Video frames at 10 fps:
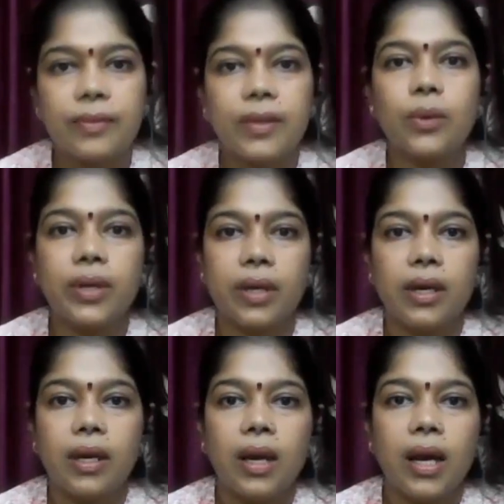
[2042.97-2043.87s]
Okay.
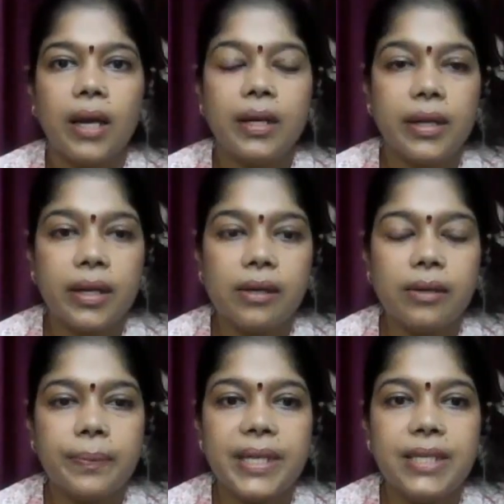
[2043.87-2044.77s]
Ananya,
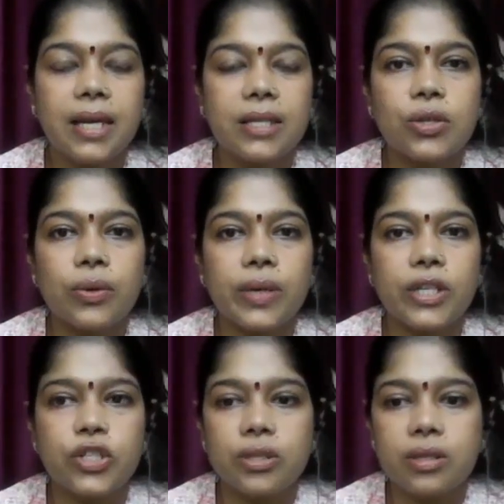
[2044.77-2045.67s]
please ask your
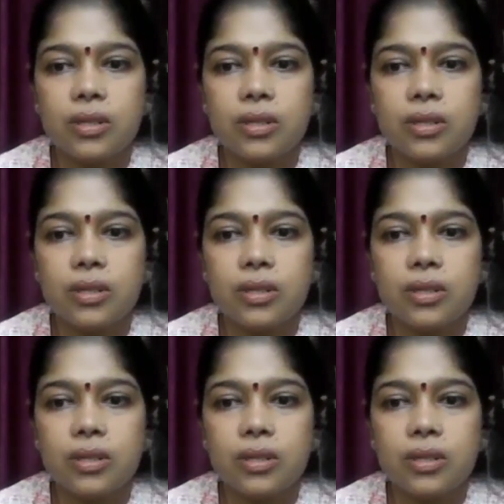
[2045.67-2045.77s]
question.